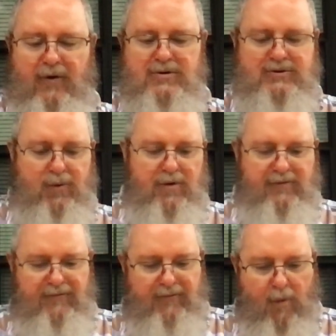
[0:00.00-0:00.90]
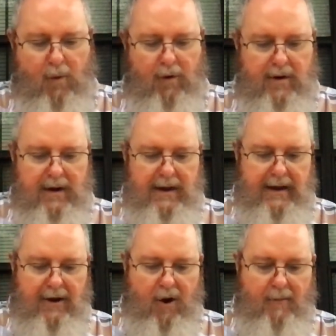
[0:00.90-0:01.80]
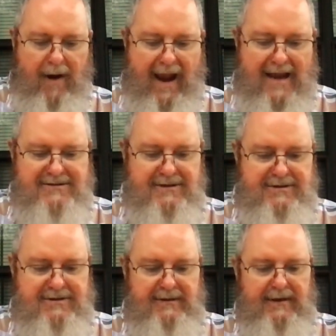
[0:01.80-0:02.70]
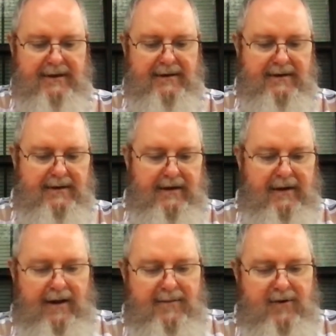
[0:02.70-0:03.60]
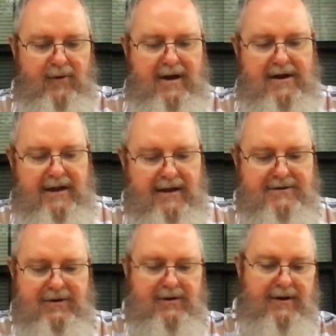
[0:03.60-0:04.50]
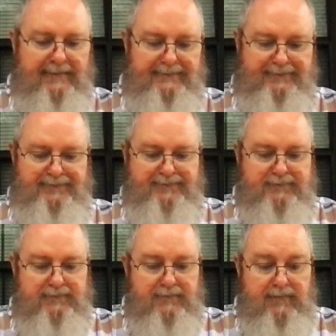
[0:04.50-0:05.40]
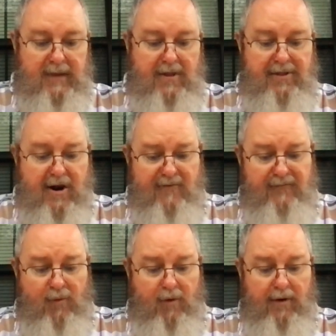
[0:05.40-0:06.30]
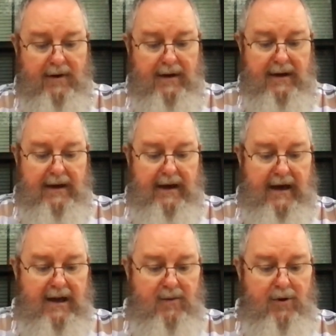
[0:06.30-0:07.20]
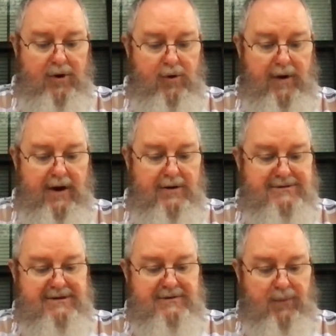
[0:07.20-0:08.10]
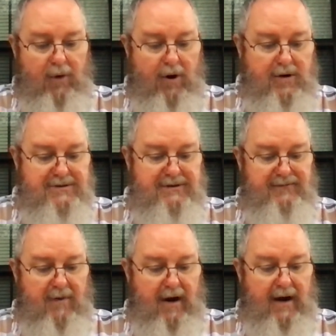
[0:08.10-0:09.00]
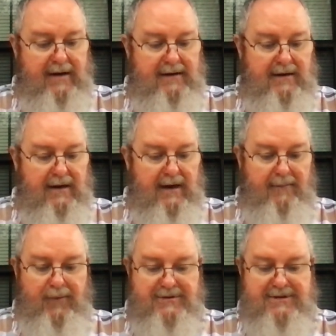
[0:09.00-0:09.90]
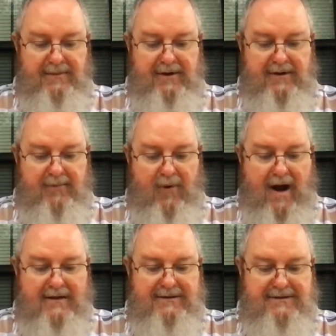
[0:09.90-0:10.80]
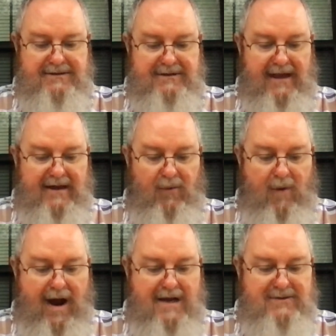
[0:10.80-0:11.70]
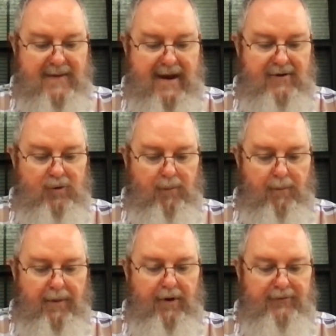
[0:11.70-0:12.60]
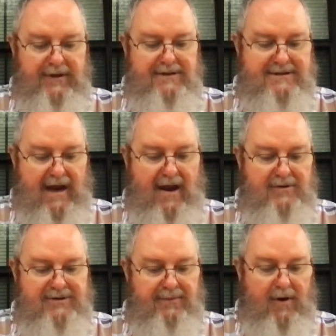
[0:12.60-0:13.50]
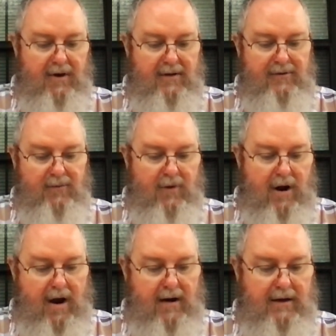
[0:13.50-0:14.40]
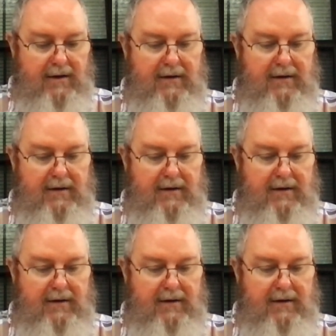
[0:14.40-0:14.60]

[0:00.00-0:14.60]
verse 24 in our passage, and let me read it again to you. Therefore, anyone who hears these words of mine and puts them into practice is like a wise man who built his house upon the rock.